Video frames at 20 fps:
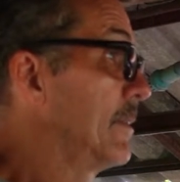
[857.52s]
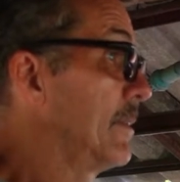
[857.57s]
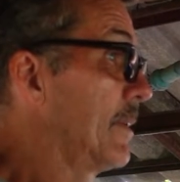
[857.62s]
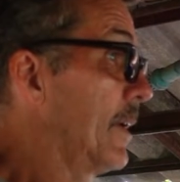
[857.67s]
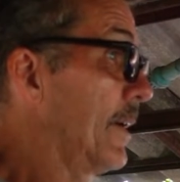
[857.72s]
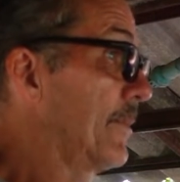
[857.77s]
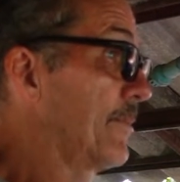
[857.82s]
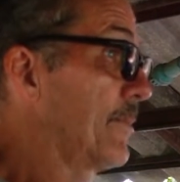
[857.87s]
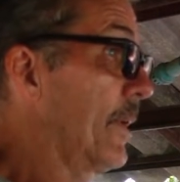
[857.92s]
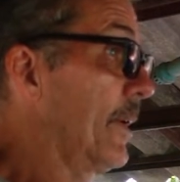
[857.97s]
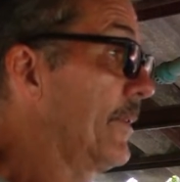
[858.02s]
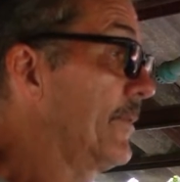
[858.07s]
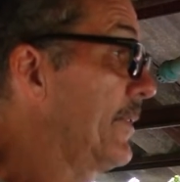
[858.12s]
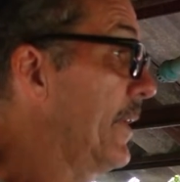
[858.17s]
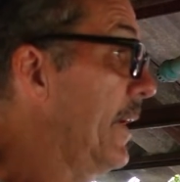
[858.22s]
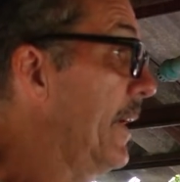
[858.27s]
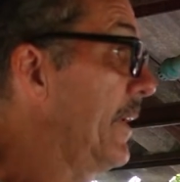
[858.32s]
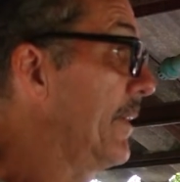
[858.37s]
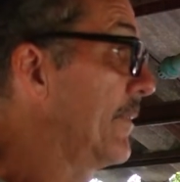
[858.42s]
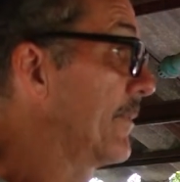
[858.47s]
I'd probably
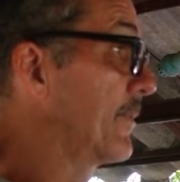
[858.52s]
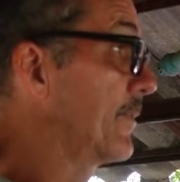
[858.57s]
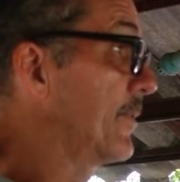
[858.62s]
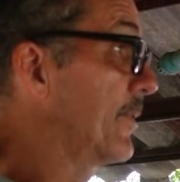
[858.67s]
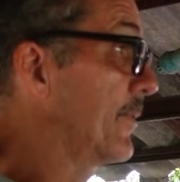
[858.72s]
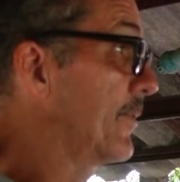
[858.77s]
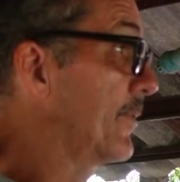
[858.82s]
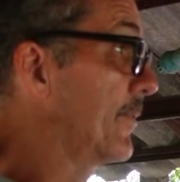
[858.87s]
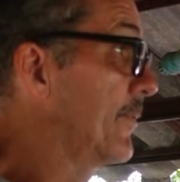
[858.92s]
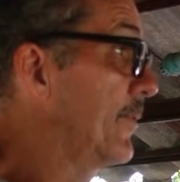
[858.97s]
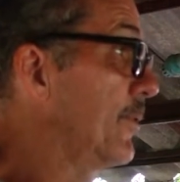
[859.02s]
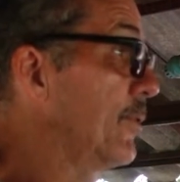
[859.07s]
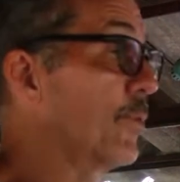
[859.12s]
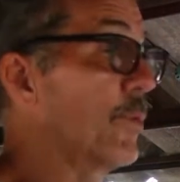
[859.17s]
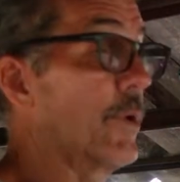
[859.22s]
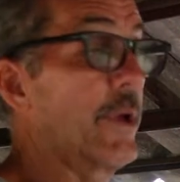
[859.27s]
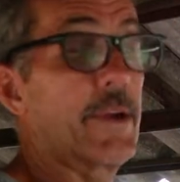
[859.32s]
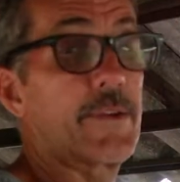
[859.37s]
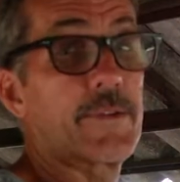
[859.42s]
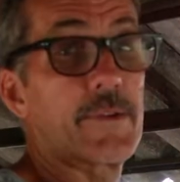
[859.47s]
say in just a few
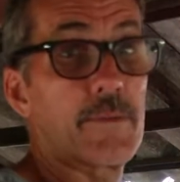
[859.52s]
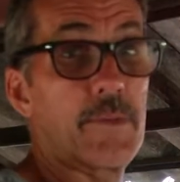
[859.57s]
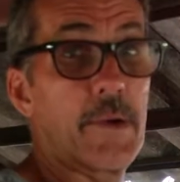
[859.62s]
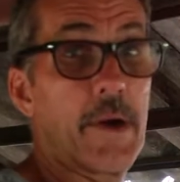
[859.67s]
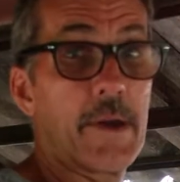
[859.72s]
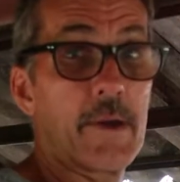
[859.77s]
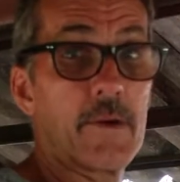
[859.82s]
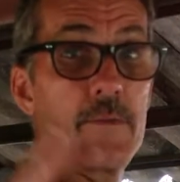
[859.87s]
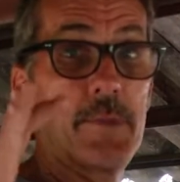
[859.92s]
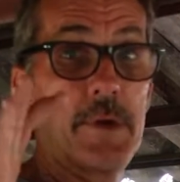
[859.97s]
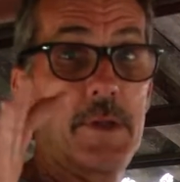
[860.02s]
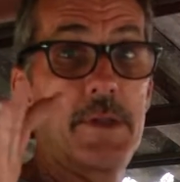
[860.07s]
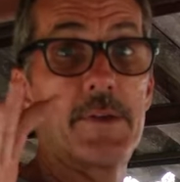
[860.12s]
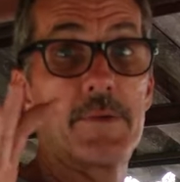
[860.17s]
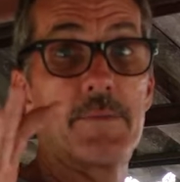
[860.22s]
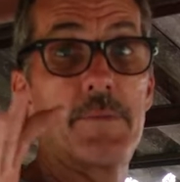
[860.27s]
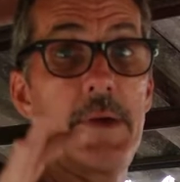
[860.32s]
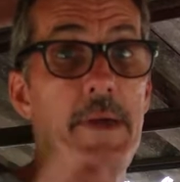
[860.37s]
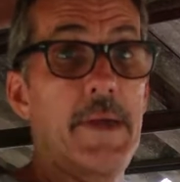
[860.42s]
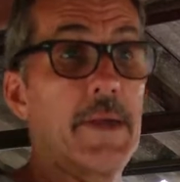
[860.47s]
weeks, they're probably going to be
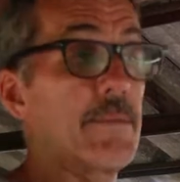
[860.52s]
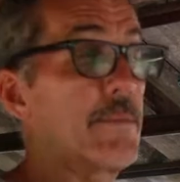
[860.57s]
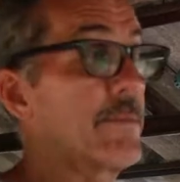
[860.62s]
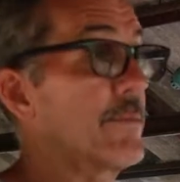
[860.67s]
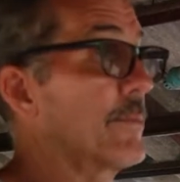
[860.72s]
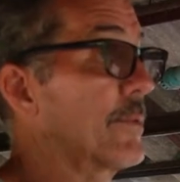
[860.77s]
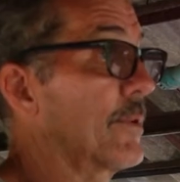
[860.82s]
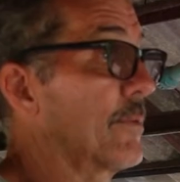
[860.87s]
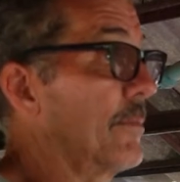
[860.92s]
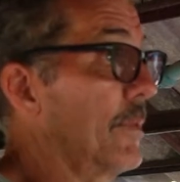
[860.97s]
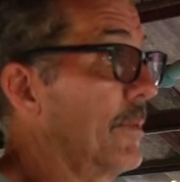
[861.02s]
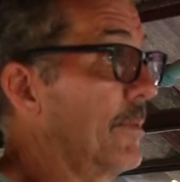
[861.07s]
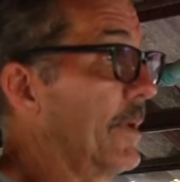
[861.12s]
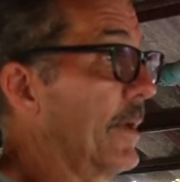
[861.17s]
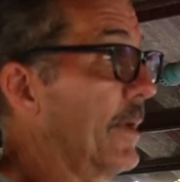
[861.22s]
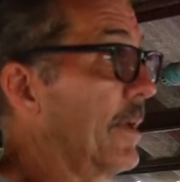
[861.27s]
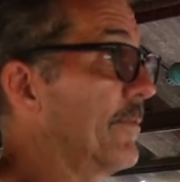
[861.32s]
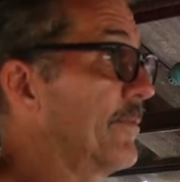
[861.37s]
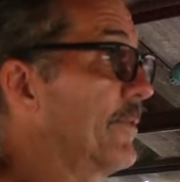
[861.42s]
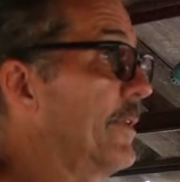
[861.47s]
this big. Be
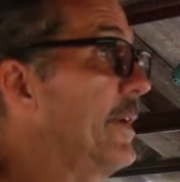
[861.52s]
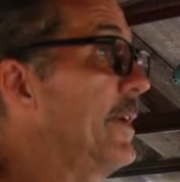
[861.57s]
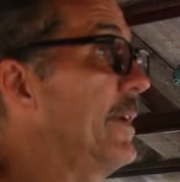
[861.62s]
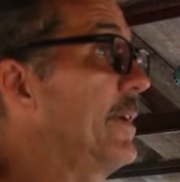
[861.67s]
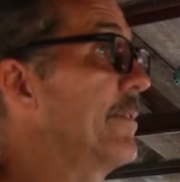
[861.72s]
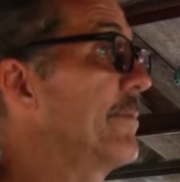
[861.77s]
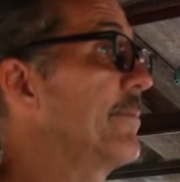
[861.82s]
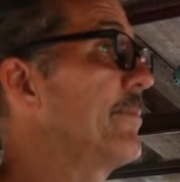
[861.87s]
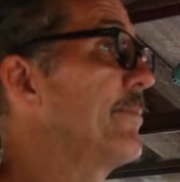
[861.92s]
big enough to eat.